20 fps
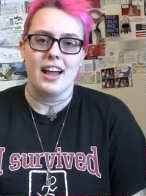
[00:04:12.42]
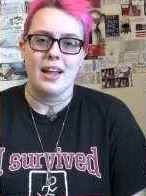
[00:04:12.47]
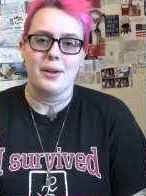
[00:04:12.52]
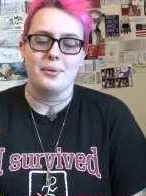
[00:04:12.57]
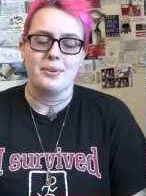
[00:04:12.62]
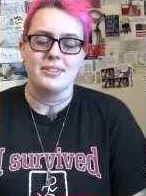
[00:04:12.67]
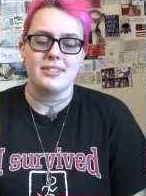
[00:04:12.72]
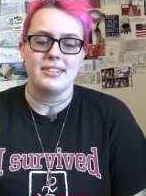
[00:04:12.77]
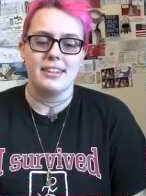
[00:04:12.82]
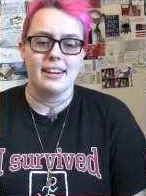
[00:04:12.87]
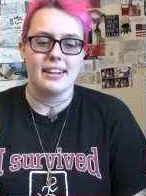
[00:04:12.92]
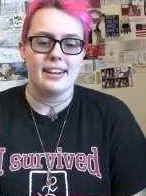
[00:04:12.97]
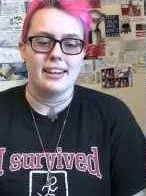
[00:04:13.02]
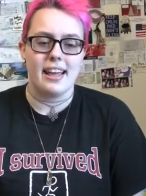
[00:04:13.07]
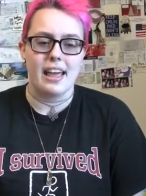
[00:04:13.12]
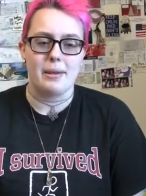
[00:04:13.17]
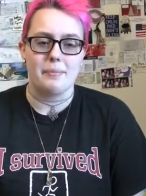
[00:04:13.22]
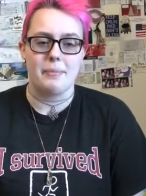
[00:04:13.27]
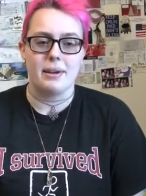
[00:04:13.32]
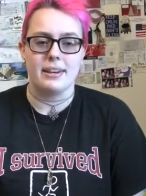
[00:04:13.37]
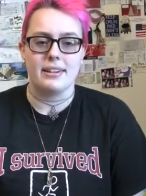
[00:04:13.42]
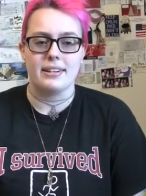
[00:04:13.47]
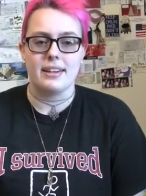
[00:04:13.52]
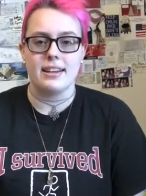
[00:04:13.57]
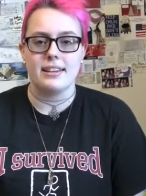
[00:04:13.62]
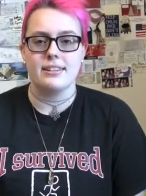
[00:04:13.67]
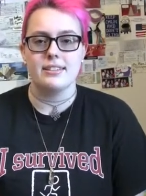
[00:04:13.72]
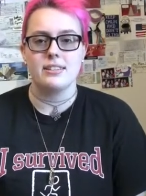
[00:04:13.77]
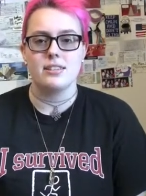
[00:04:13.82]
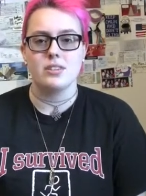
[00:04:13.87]
I was sitting at my
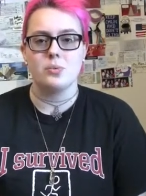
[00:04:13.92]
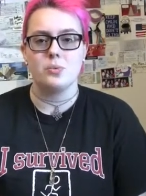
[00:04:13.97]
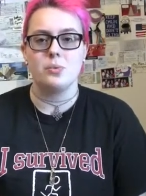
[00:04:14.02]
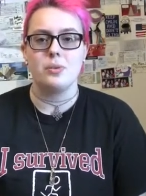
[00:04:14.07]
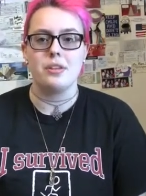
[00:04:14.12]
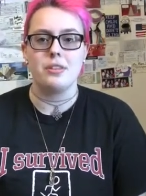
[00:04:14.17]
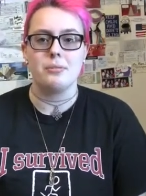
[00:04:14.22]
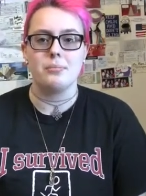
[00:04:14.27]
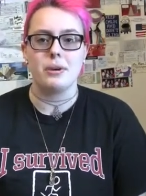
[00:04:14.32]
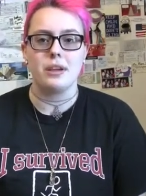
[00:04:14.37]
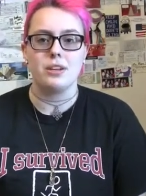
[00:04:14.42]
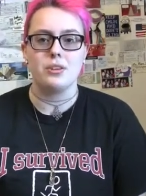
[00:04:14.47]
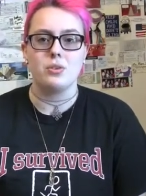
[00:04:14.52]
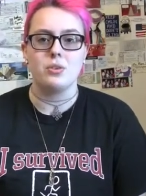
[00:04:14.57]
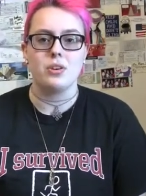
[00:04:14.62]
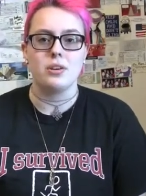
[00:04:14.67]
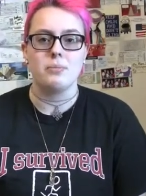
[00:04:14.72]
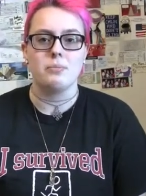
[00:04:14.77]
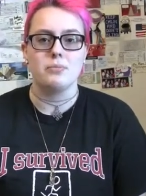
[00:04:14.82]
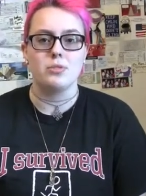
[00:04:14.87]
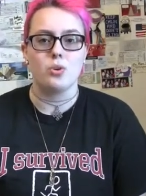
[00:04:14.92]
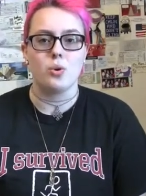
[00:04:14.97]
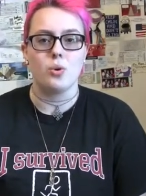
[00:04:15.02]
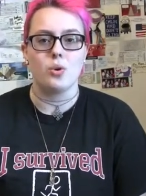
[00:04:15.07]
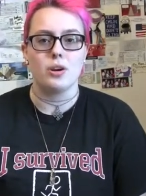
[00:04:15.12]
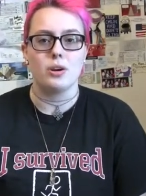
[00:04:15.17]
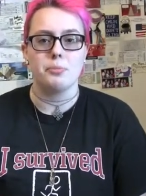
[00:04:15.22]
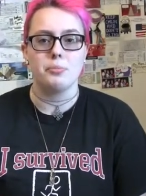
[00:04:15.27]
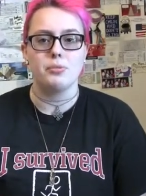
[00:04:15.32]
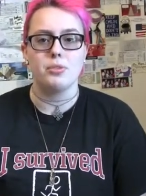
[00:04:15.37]
desk with my dorm
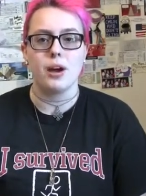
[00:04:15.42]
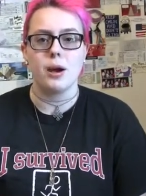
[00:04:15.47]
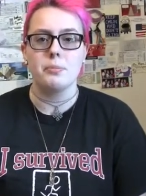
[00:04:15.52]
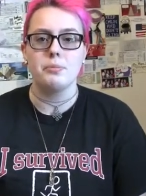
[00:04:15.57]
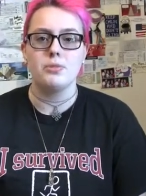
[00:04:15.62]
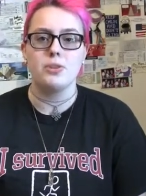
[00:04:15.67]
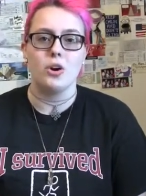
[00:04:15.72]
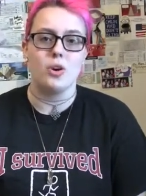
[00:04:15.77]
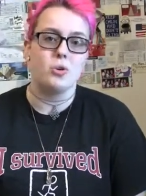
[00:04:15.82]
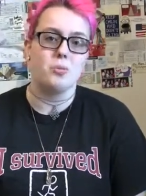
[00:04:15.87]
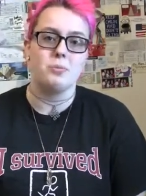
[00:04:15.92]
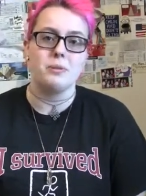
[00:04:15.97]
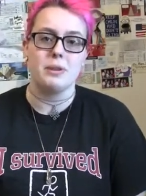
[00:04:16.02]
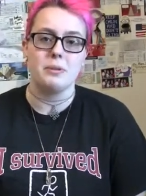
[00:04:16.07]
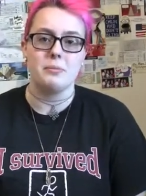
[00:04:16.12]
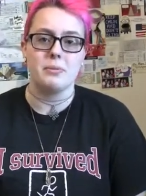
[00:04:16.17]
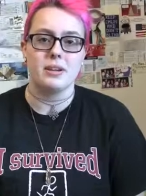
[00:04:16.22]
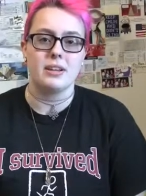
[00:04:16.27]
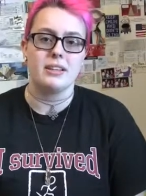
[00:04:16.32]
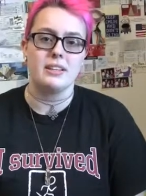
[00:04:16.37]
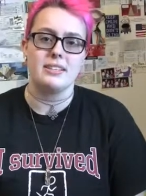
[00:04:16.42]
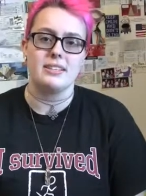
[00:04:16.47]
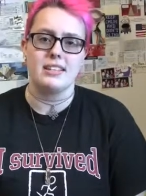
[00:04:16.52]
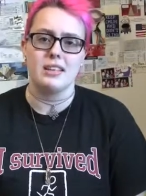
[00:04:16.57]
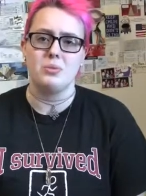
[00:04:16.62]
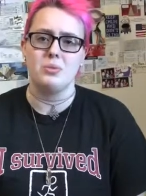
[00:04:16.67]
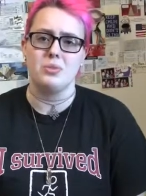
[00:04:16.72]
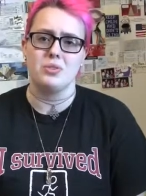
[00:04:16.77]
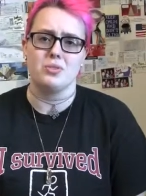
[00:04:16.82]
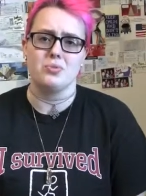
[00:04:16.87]
door propped open because
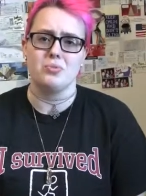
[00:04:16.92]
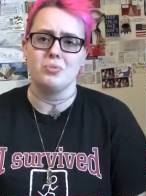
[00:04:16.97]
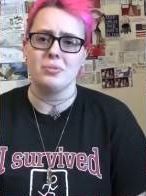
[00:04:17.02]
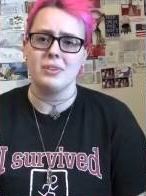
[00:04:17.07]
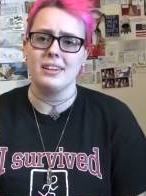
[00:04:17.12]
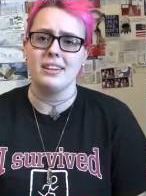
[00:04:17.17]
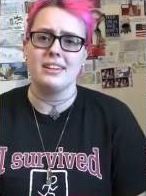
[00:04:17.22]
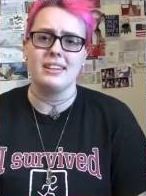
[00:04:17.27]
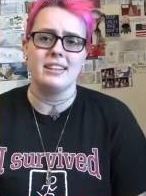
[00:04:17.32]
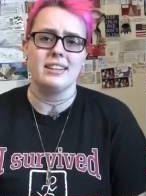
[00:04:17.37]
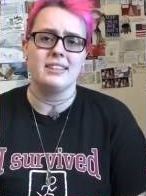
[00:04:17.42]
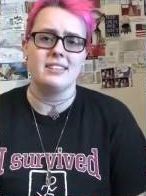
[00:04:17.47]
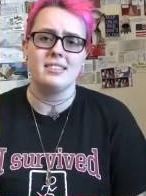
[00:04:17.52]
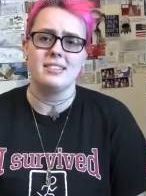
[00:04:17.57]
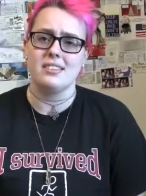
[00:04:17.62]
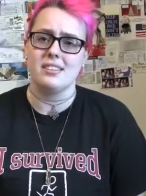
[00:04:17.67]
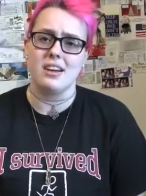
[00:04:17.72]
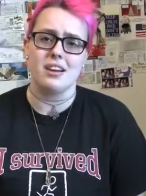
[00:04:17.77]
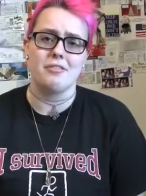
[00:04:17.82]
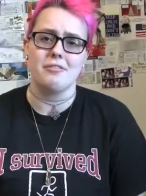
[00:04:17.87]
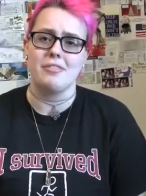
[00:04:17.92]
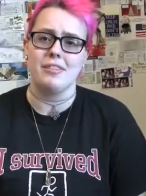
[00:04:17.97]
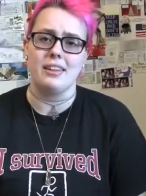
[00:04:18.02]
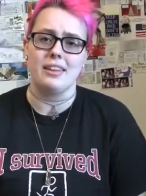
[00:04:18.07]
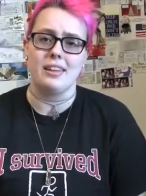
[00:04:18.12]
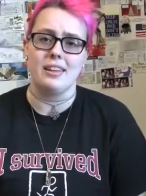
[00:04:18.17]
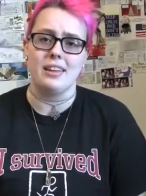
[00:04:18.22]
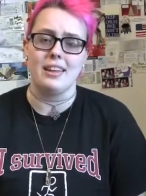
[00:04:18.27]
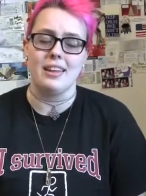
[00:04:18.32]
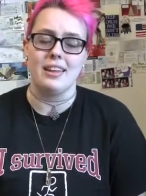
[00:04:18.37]
it was really
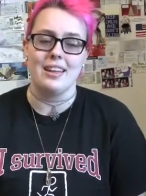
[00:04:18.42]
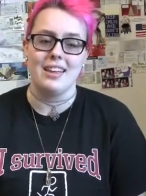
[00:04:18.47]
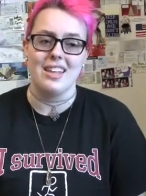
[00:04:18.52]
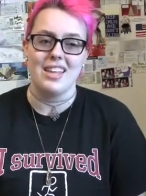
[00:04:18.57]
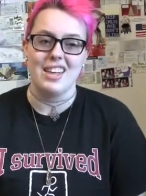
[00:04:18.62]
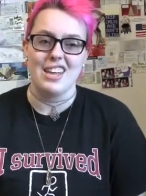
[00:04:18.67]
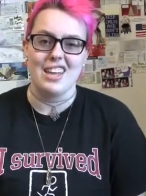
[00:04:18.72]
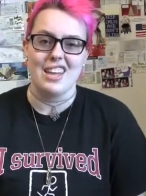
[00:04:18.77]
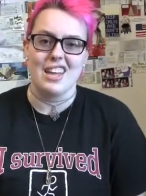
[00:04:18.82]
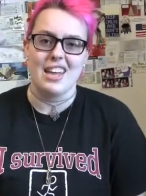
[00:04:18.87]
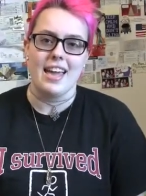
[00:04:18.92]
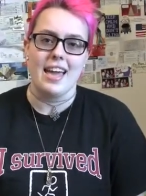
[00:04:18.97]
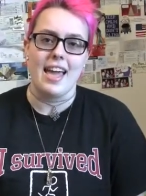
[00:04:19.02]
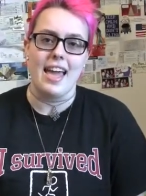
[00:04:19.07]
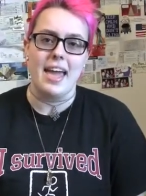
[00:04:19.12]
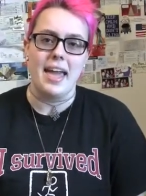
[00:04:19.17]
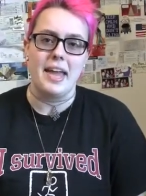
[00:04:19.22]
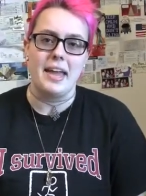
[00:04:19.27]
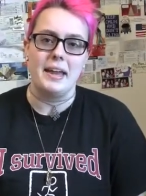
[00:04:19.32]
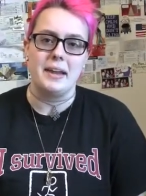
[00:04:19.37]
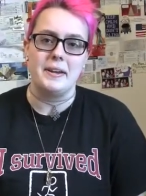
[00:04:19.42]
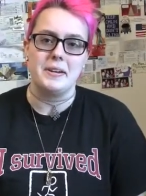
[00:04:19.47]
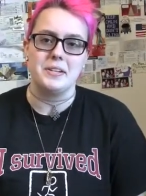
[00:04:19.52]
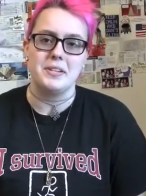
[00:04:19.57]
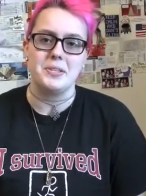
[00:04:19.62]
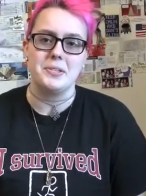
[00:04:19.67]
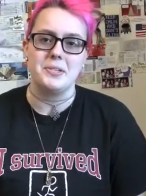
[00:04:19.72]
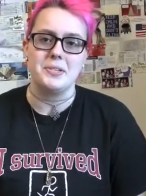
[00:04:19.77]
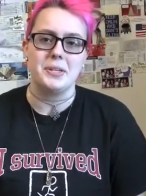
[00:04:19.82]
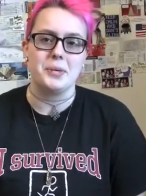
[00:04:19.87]
stuffy and
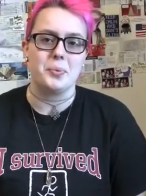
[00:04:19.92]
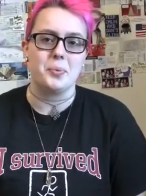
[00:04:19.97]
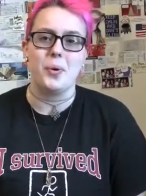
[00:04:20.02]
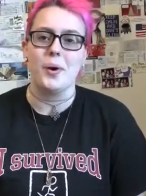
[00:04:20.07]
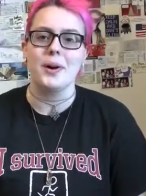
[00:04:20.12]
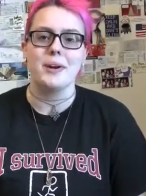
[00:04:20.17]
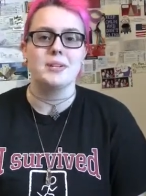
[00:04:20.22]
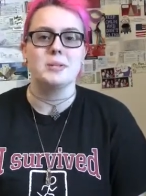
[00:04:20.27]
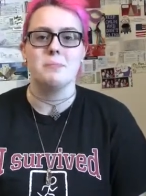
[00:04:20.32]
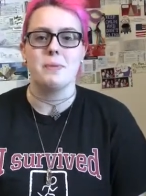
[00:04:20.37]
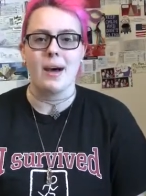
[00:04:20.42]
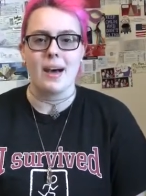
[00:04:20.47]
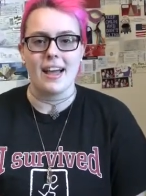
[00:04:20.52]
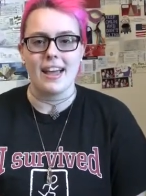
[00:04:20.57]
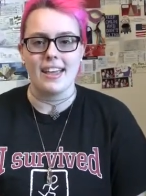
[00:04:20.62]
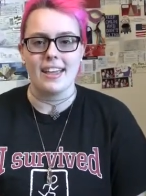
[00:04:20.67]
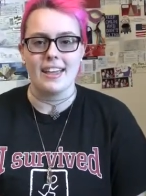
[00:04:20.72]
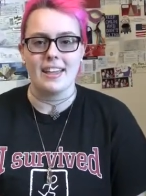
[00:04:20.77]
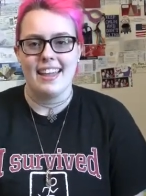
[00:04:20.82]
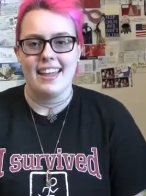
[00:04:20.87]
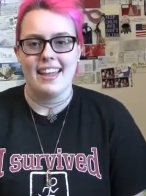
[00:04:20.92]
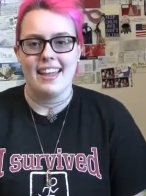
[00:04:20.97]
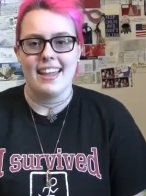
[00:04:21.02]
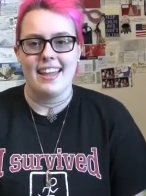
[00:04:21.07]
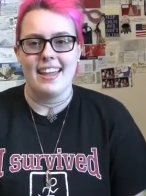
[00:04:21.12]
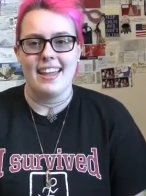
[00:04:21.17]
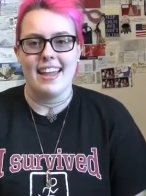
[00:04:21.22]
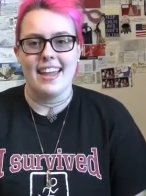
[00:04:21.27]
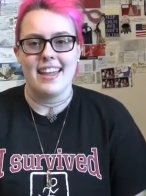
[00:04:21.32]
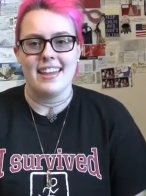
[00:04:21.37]
she walks by.
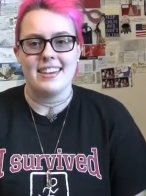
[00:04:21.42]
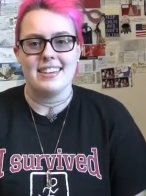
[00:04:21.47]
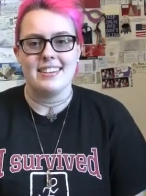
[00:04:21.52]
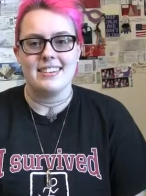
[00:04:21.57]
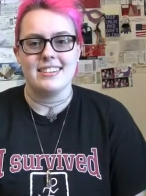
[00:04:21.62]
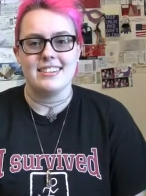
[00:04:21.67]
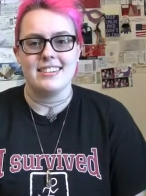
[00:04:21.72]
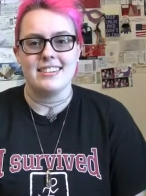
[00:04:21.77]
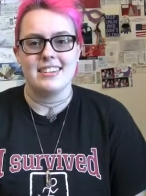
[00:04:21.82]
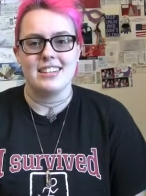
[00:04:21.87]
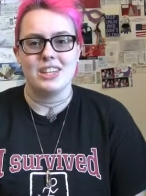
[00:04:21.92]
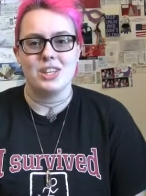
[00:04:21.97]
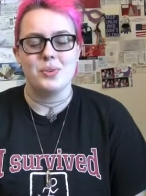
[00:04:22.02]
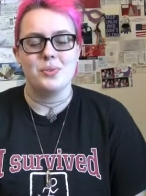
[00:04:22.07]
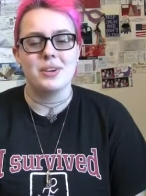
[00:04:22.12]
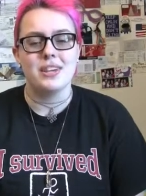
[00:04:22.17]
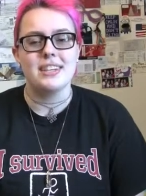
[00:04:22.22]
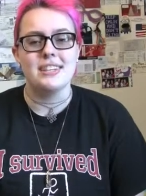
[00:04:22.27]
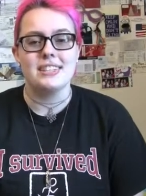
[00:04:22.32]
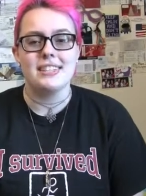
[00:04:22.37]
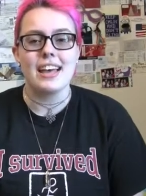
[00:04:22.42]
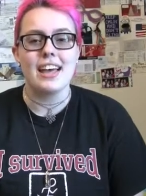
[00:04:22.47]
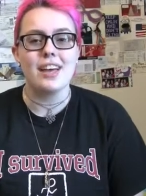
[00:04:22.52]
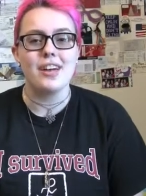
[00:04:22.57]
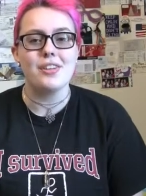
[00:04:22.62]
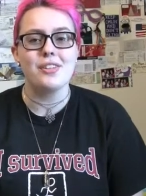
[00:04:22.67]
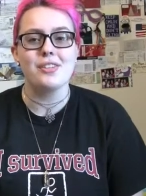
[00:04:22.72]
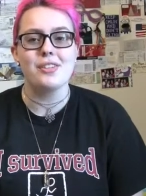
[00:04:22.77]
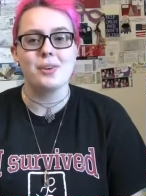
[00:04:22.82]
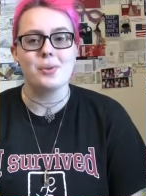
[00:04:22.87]
And you can
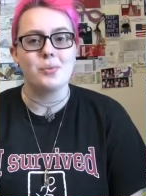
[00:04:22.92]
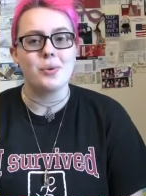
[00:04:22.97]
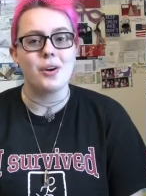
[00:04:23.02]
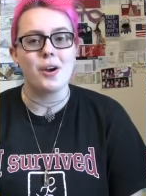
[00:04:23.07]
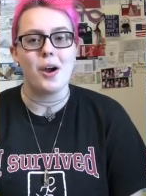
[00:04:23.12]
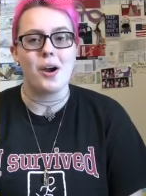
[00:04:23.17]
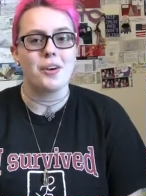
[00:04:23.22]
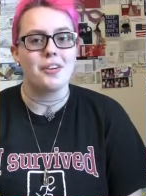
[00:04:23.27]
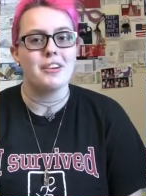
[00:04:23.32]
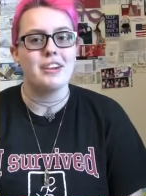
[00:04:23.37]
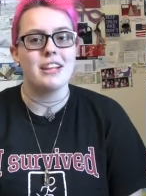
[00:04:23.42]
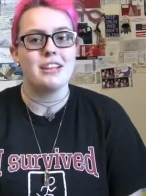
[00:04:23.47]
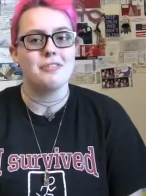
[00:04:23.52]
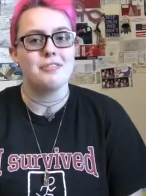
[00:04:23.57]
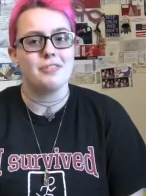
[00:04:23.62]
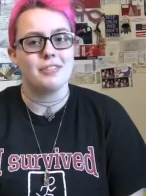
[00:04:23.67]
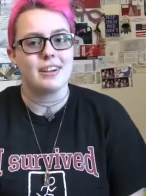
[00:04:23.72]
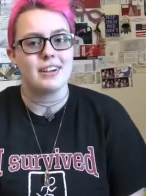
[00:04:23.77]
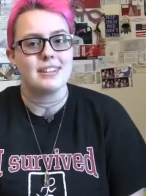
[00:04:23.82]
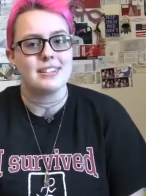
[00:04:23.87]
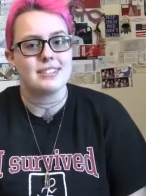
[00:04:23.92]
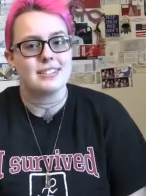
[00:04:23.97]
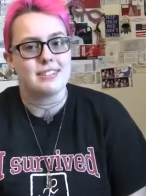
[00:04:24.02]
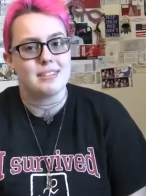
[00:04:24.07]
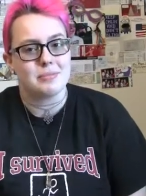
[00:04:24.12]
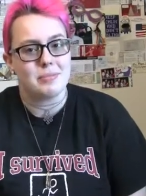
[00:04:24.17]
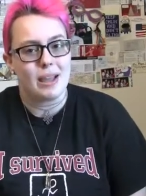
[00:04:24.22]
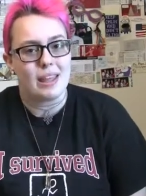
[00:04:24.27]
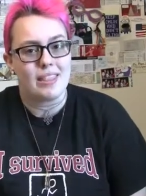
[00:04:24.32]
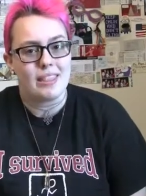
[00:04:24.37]
tell that we're already friends
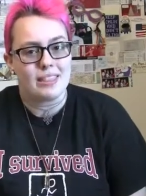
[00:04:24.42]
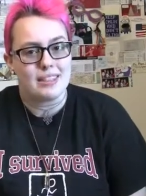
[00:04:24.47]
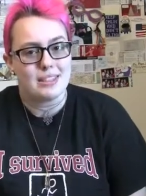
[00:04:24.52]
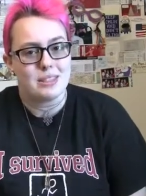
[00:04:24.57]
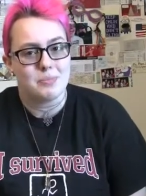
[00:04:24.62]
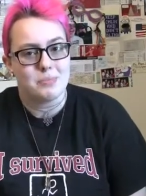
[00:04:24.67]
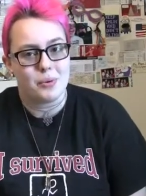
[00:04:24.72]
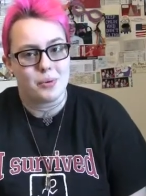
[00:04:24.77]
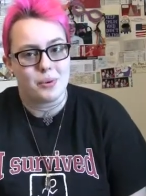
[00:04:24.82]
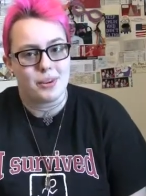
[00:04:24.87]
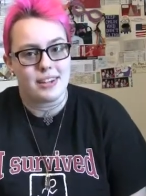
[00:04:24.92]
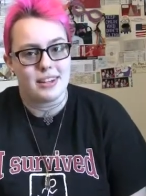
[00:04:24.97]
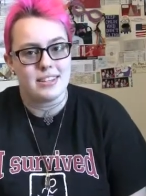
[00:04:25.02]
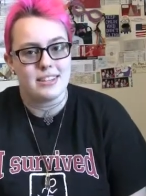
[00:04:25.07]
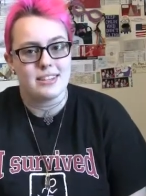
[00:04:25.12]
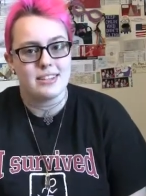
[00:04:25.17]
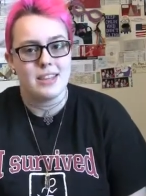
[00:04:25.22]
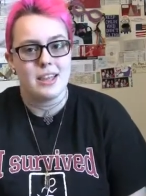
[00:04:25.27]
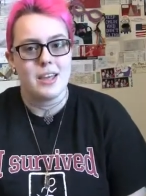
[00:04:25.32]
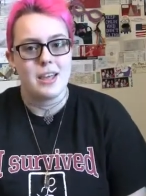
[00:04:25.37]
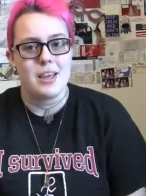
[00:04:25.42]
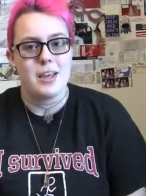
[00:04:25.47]
by this point